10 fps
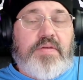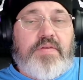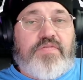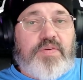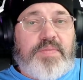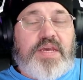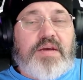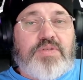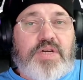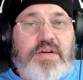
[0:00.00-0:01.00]
For me,
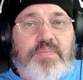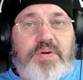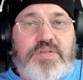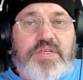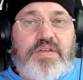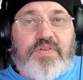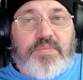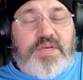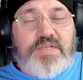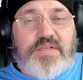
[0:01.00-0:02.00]
I'm trying to approach this for
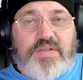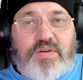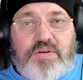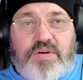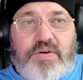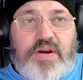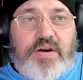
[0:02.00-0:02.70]
me as a solo creator,